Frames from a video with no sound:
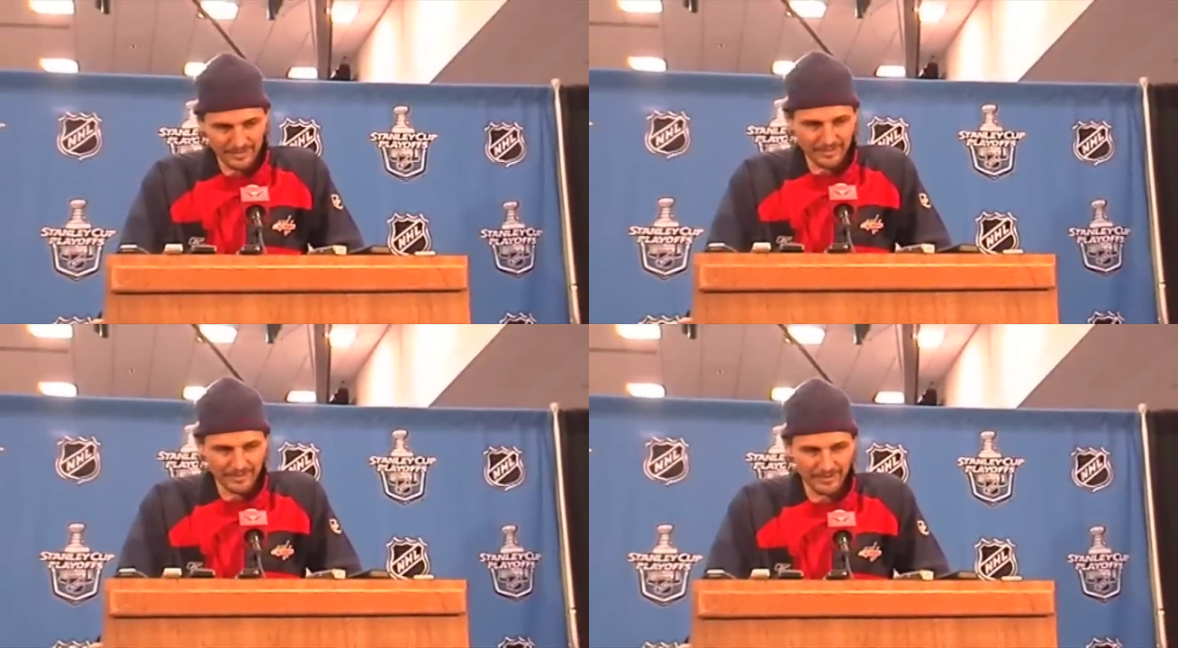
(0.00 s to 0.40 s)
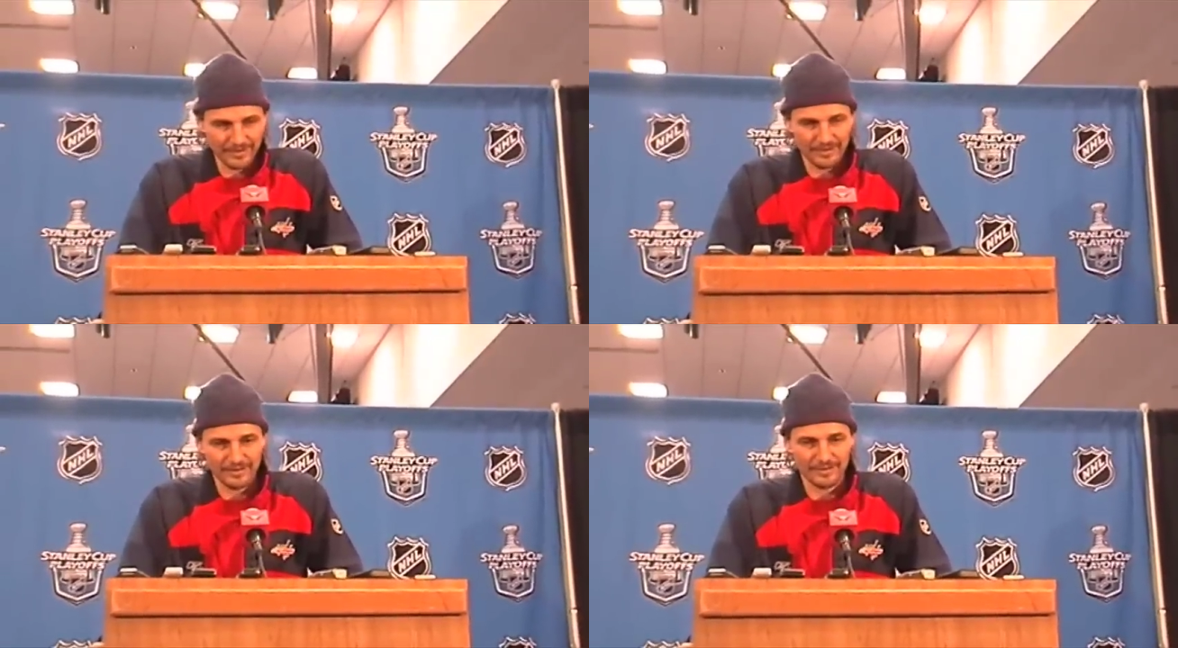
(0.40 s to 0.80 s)
I
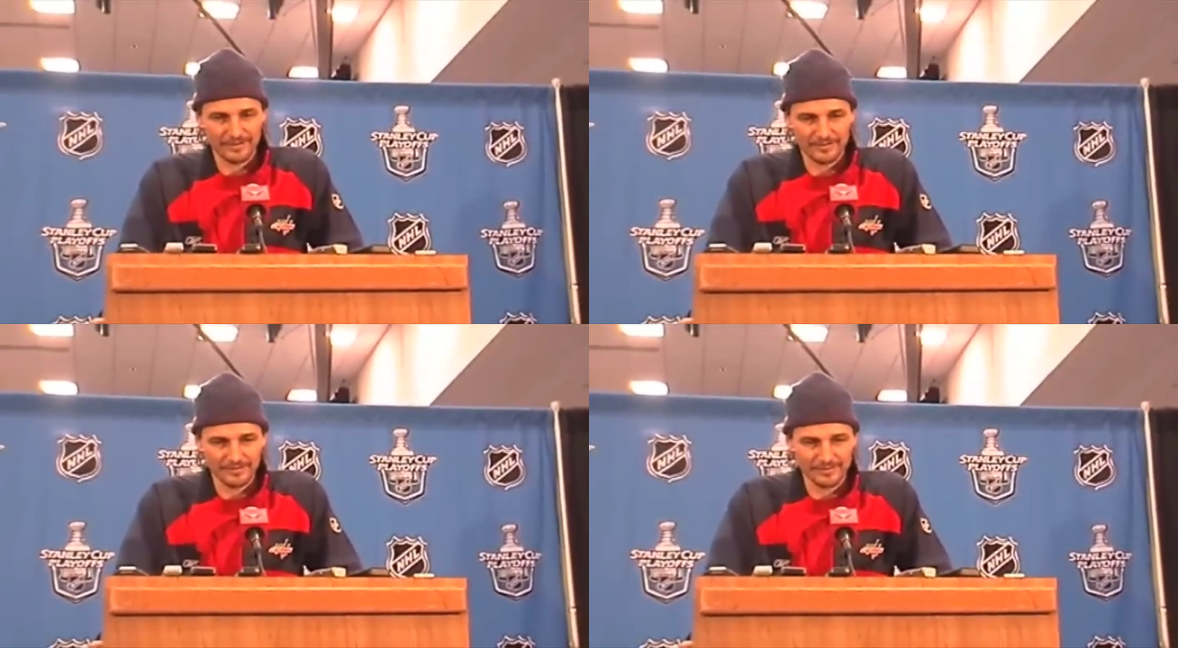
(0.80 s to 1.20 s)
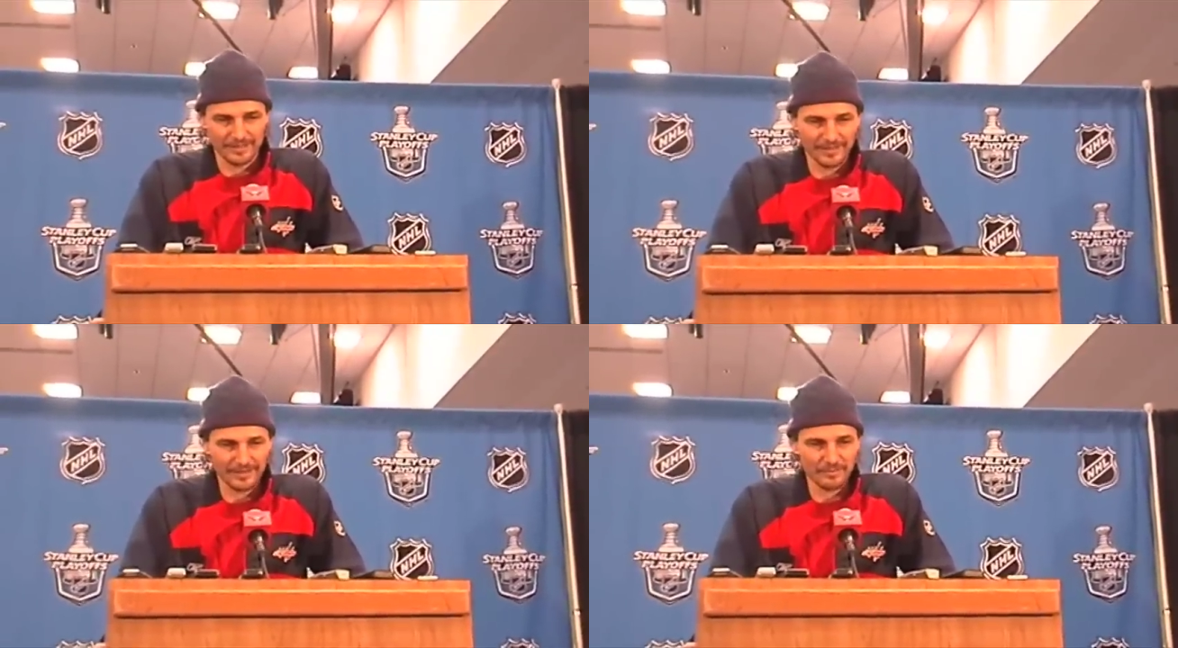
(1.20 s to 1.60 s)
think
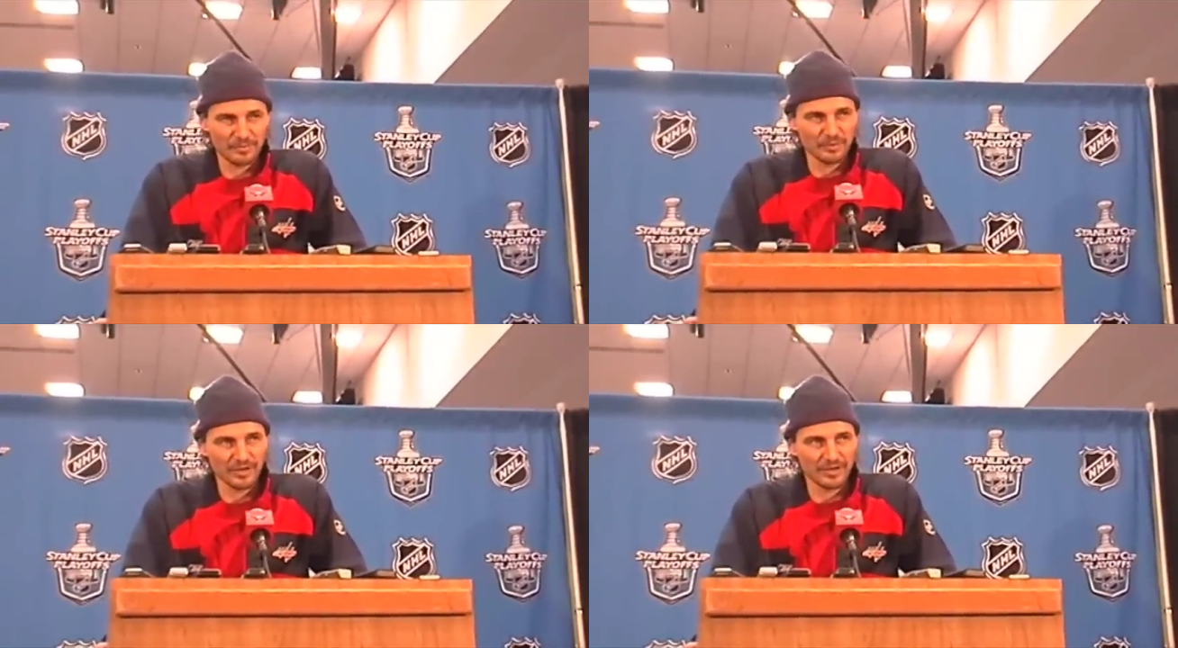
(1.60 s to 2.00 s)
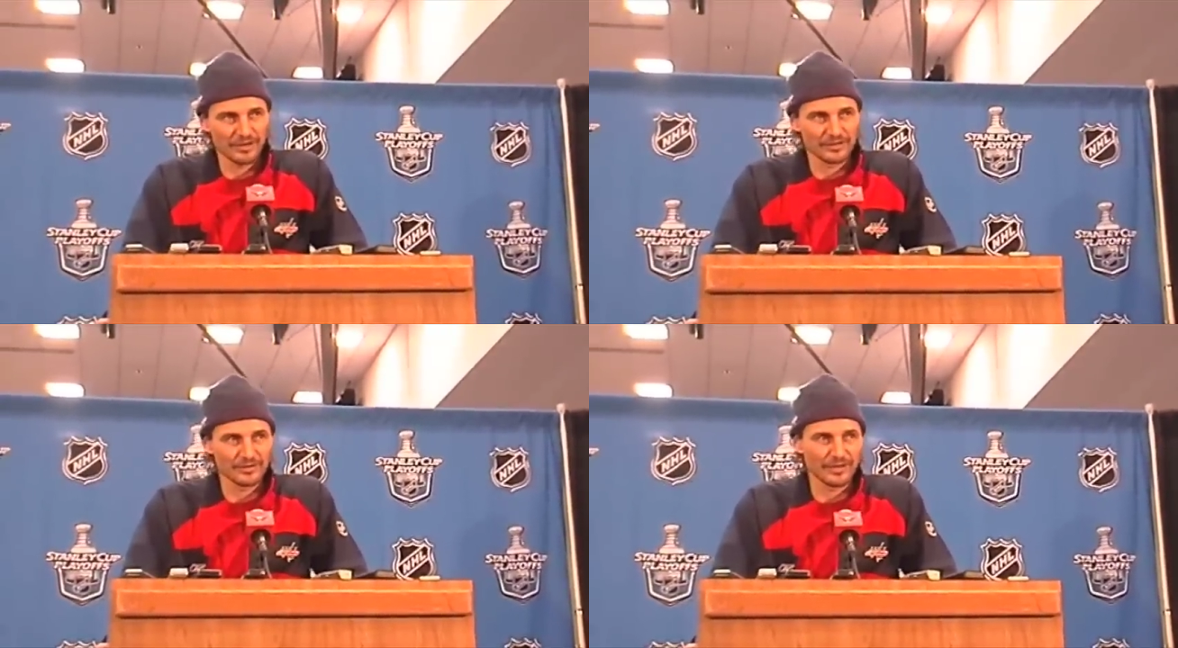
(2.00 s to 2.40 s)
he hugged me pretty
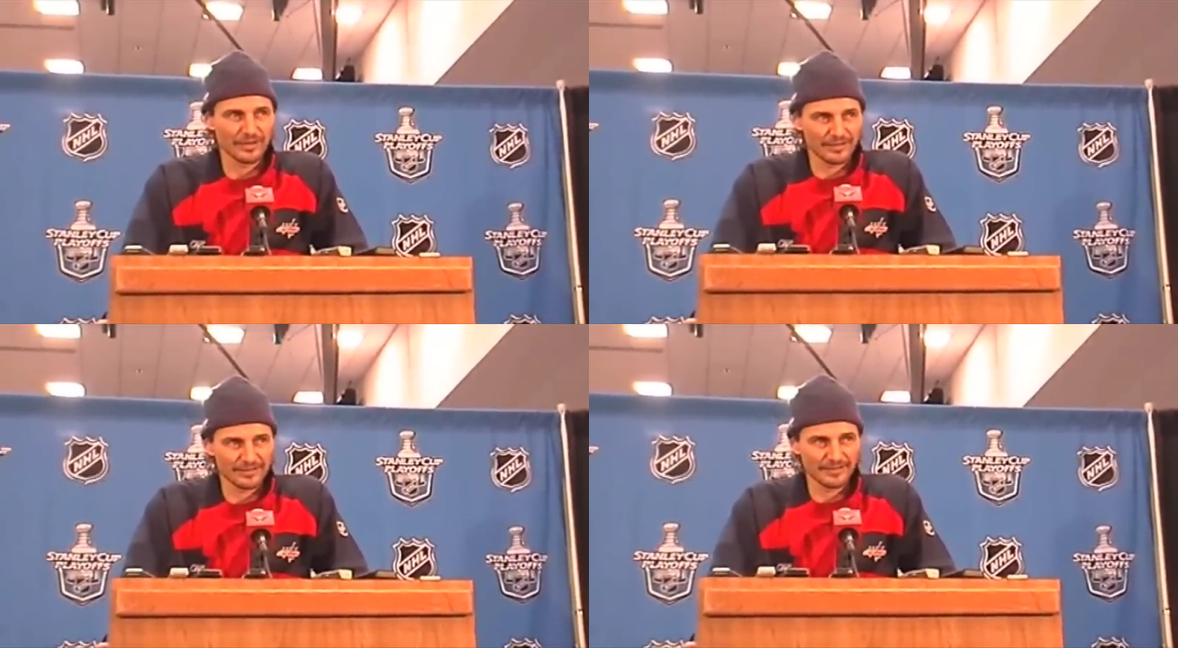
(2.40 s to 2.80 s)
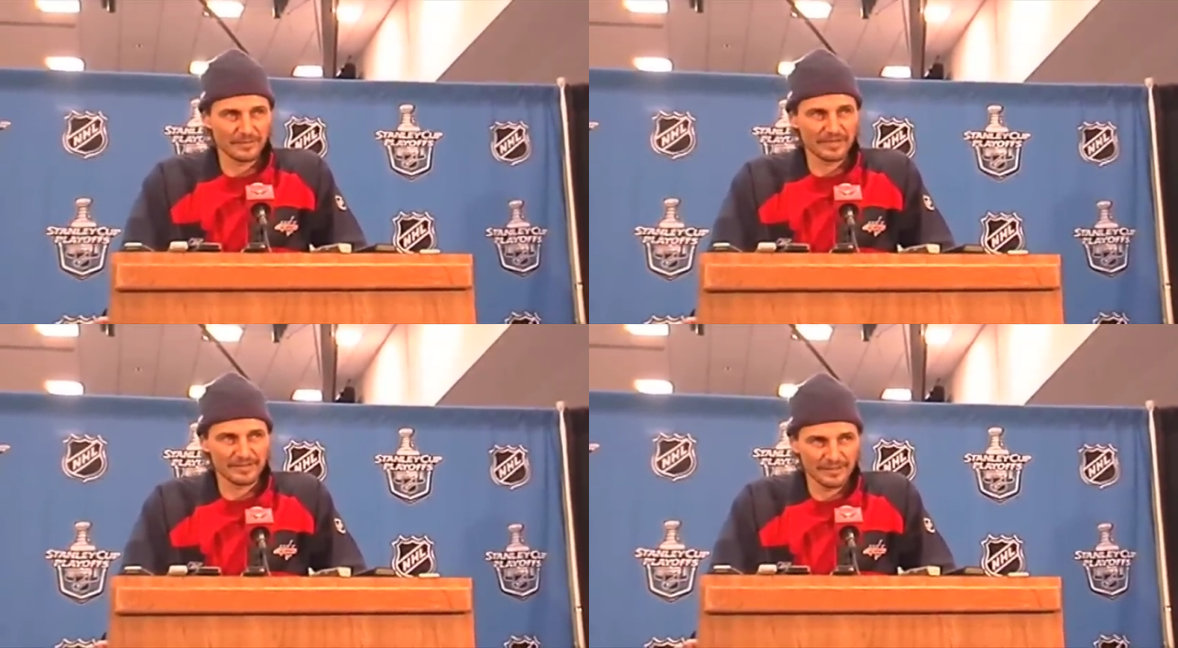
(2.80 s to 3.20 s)
hard, so I got a seat
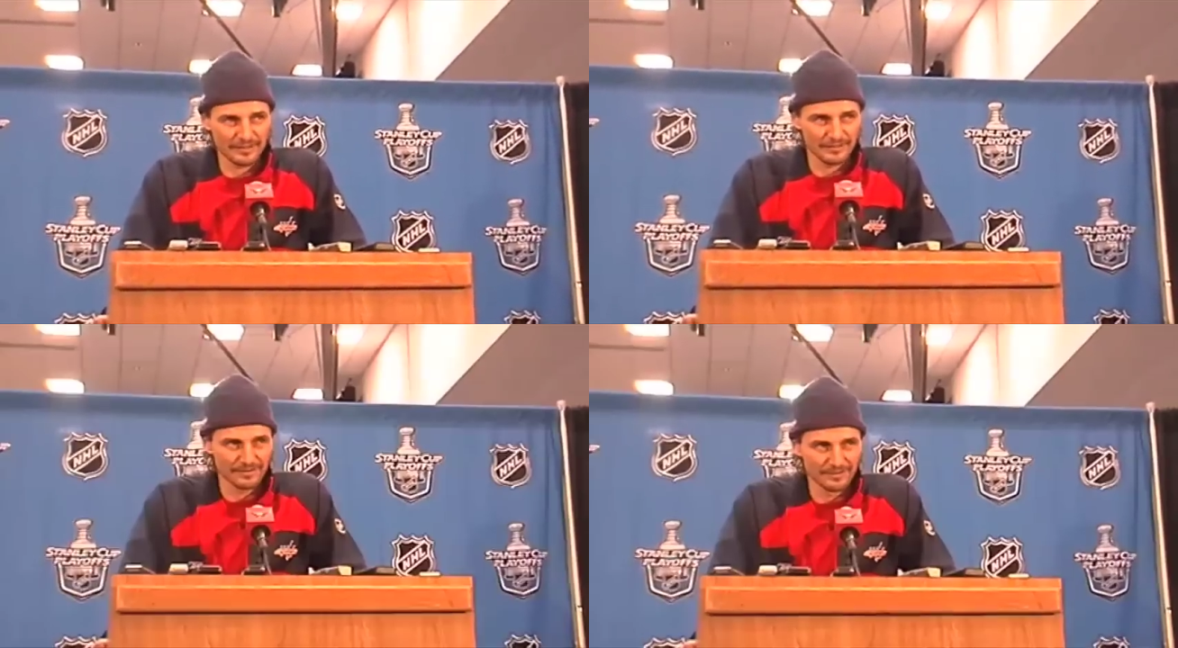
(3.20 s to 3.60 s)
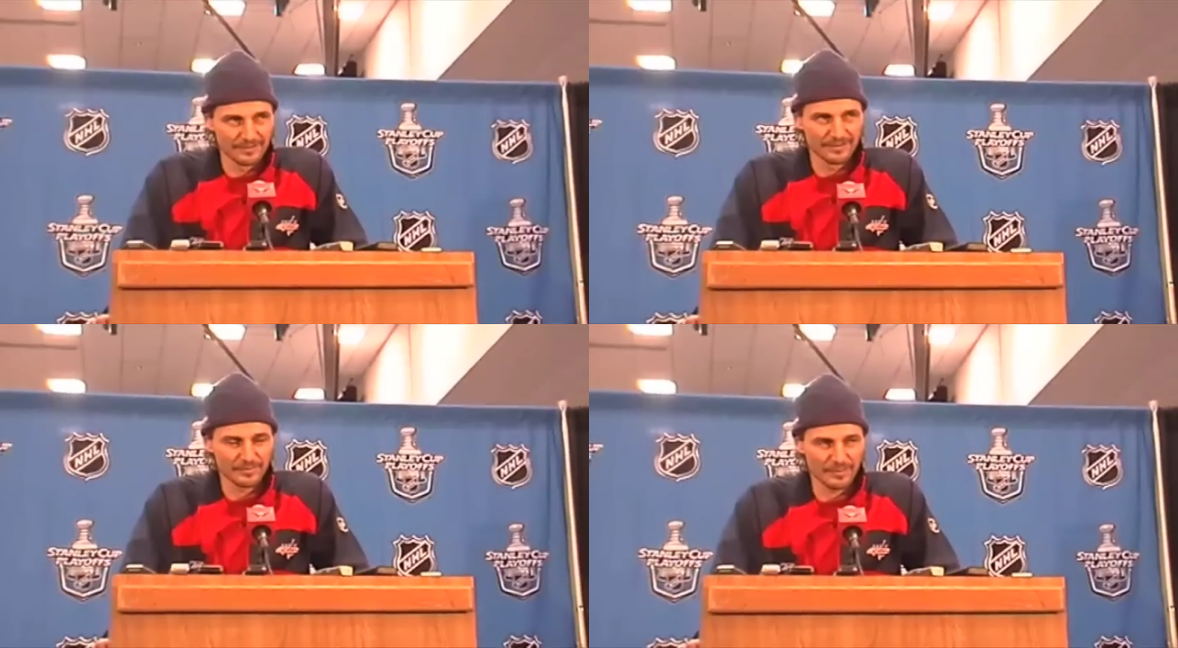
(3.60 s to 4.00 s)
belt on
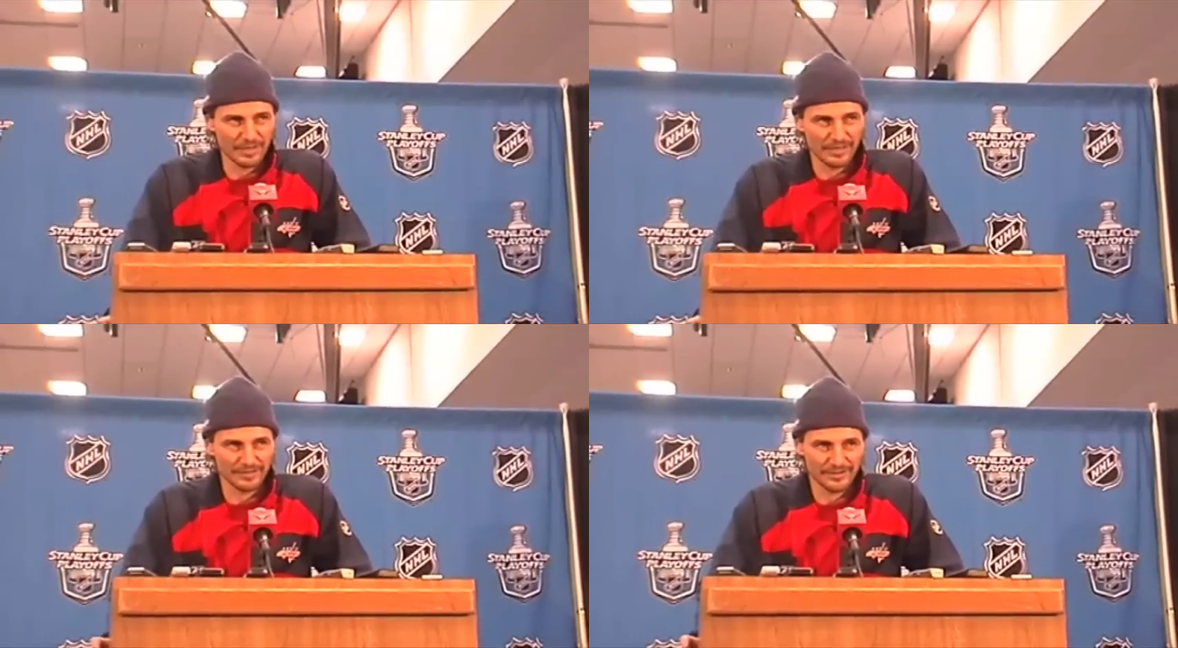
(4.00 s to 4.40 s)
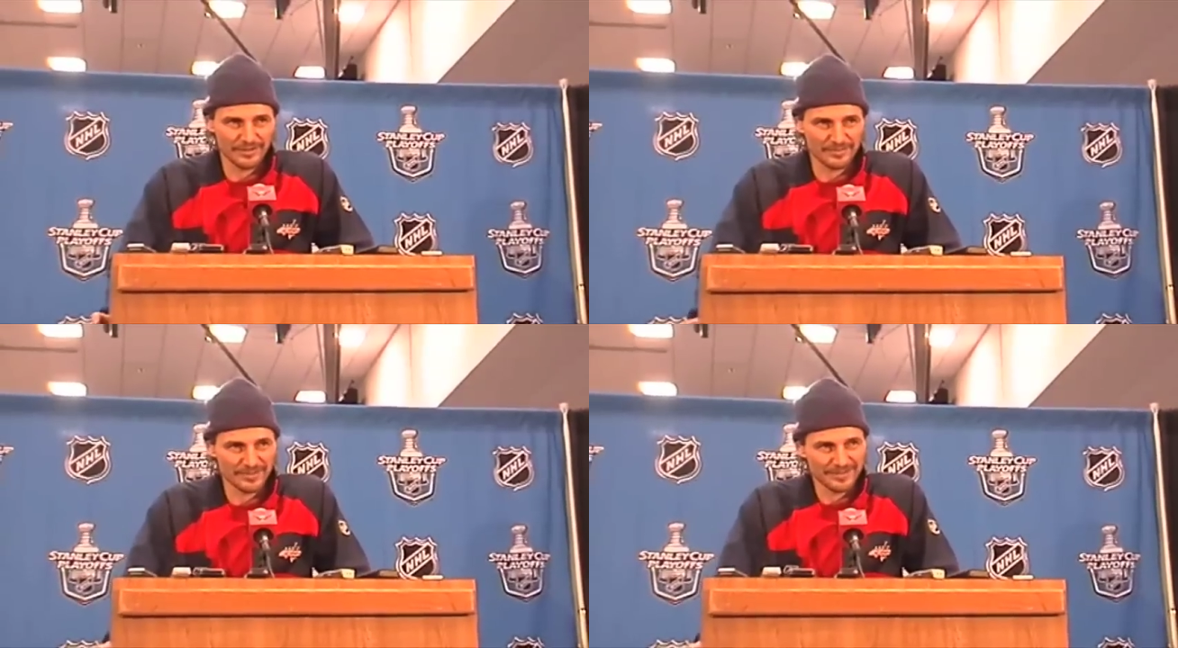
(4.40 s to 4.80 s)
by his
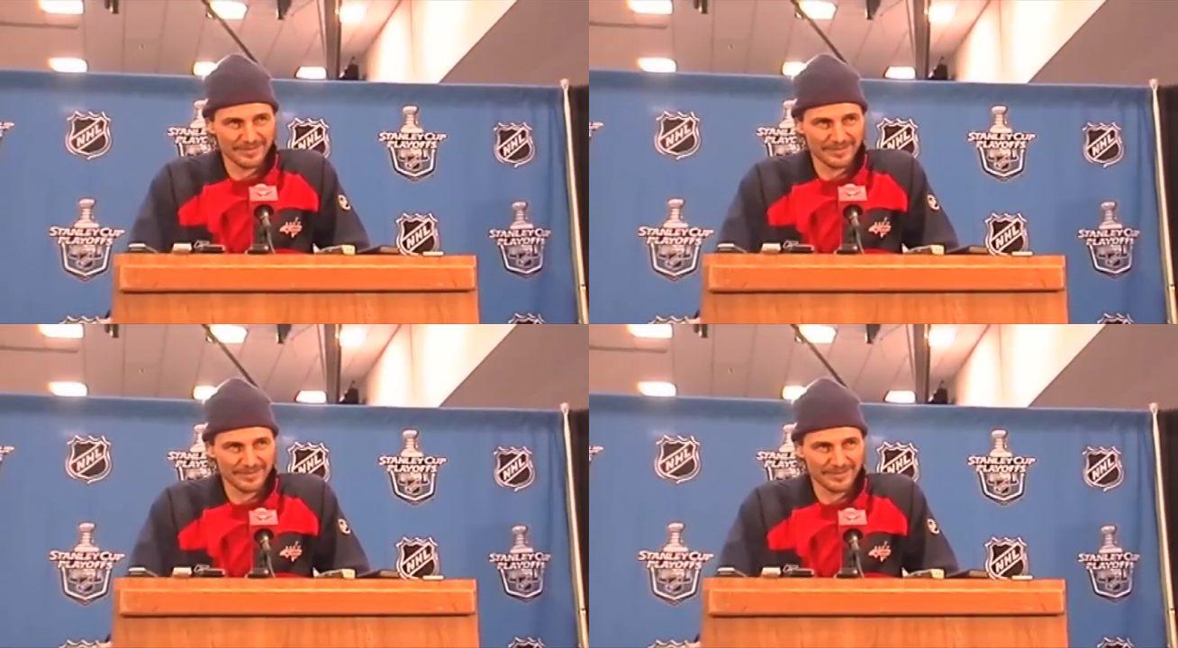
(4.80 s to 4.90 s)
arms.